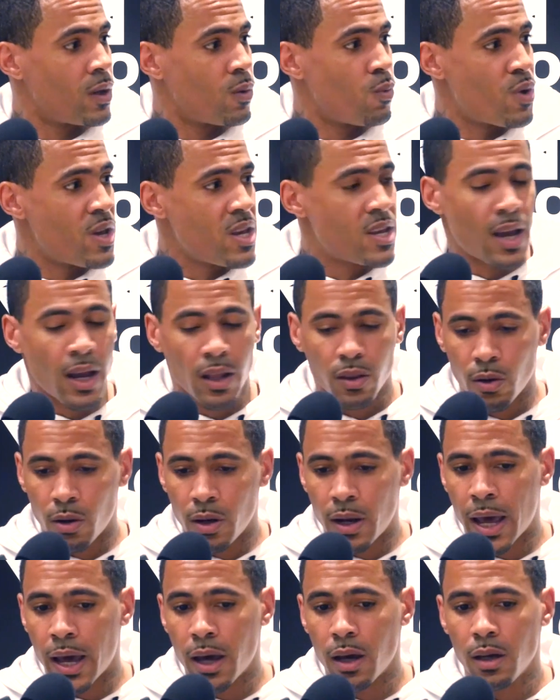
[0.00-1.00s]
We cannot
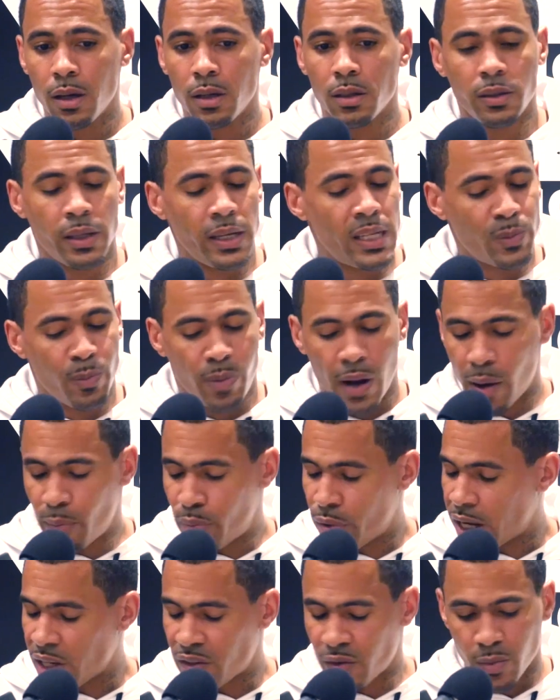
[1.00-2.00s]
let these black
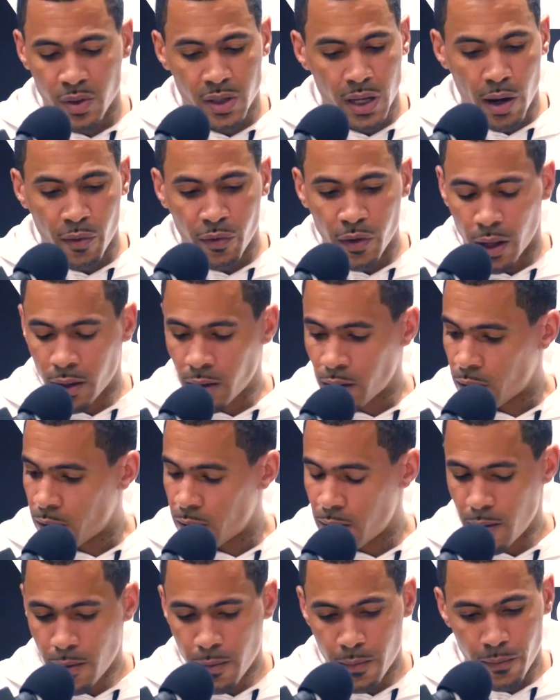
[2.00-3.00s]
boys from South London